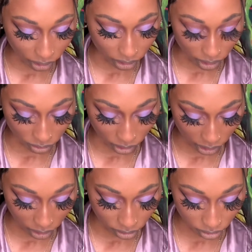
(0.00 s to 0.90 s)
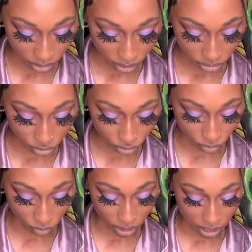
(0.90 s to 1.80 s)
day when I ain't
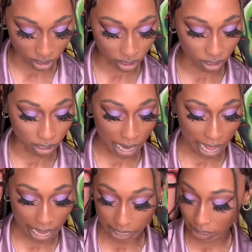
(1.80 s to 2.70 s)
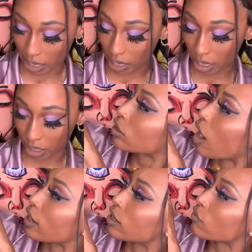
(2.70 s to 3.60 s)
doing nada.
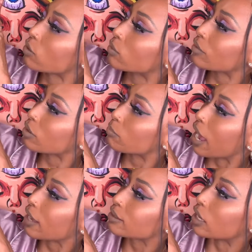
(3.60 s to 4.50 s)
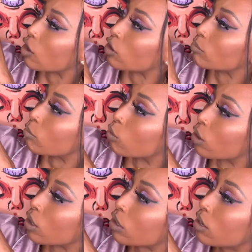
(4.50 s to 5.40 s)
I definitely would have to pack that on more.